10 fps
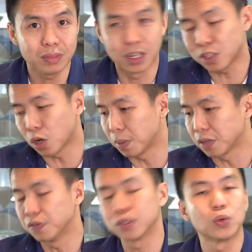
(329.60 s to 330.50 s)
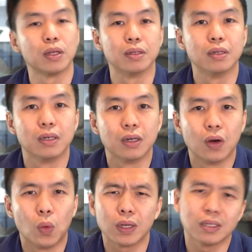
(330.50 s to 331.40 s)
Now let's talk about the first one.
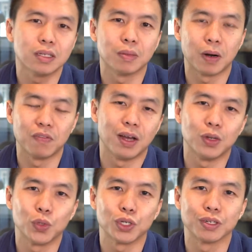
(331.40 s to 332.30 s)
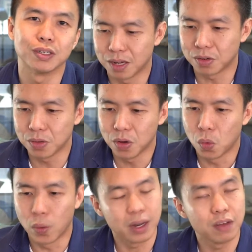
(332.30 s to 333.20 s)
What is it about valuation? Now,
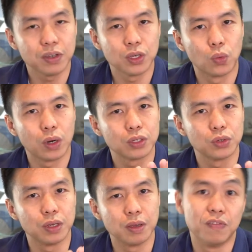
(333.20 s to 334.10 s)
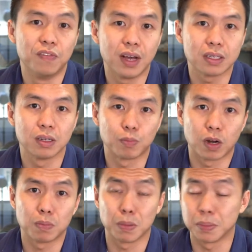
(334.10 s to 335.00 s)
whenever you want to invest in a
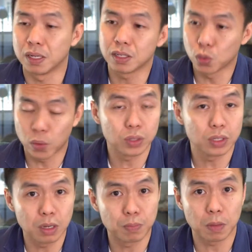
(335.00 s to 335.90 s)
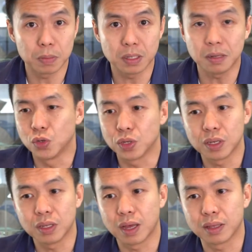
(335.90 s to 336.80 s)
private property, let's say you want to see a property, you
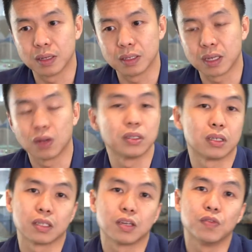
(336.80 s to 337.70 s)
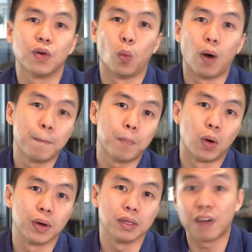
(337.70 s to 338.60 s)
see that the seller is asking for
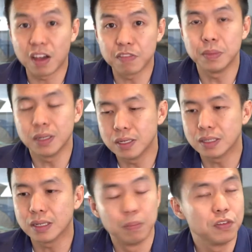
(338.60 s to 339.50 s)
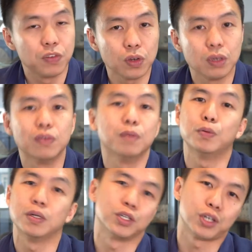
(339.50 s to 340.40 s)
1.5 million. Before you even
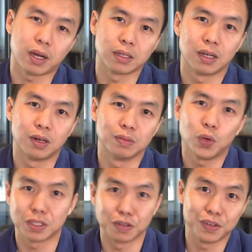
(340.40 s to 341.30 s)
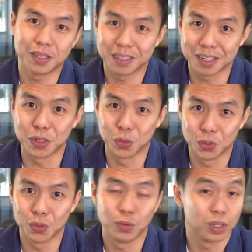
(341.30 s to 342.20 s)
put the check down, what is the first thing that you will
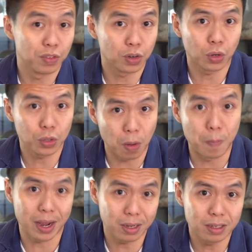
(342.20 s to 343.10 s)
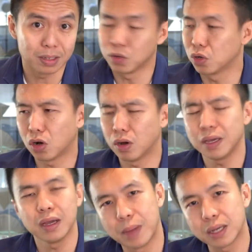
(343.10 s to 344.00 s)
do? You give a call to your banker. And then you call,
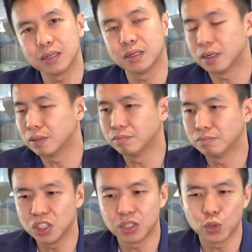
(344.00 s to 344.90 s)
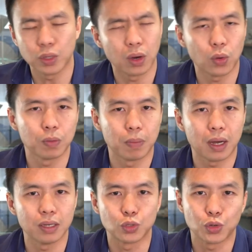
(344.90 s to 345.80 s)
hey banker, this is the unit I want to
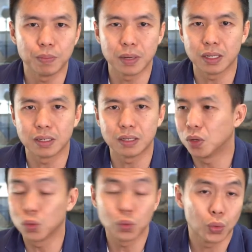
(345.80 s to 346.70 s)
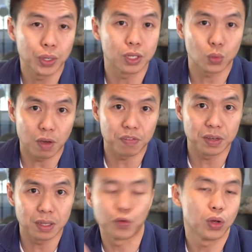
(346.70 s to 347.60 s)
buy, it's 3-bedder, 1238 square
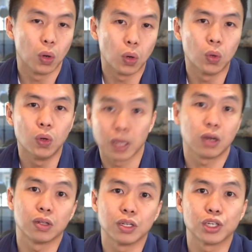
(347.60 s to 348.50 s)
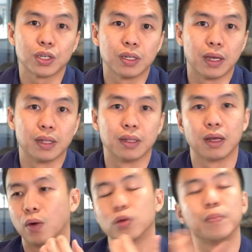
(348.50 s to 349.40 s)
feet, freehold, okay condition, and
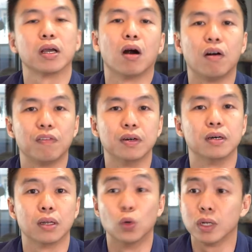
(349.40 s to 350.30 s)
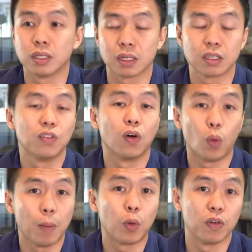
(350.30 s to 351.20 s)
I want to make an offer. The owner is asking for
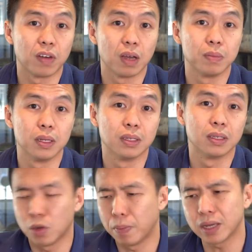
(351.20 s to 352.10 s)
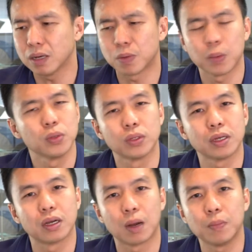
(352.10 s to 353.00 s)
1.5 million. Your banker probably will
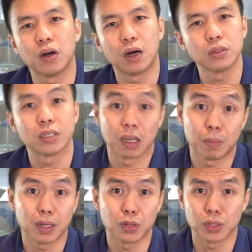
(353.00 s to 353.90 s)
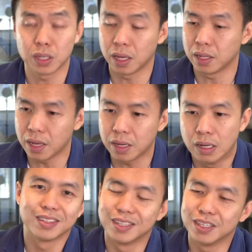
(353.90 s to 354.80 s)
take a couple of hours and come back and they'll say, and hey,
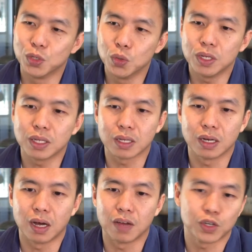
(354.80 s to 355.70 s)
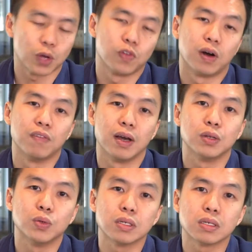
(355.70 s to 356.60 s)
the unit, I've checked with our
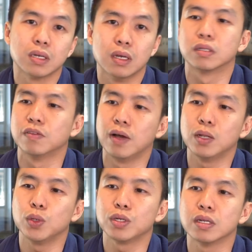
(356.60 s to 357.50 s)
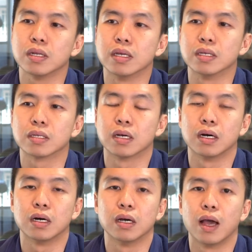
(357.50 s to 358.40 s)
valuers, the valuation is
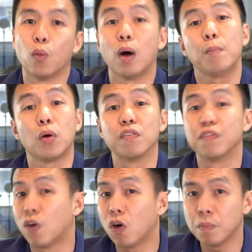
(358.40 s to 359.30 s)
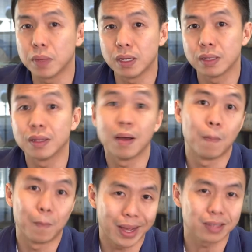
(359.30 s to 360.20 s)
at 1.4 million
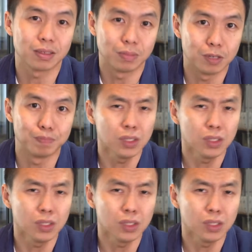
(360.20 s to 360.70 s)
maximum.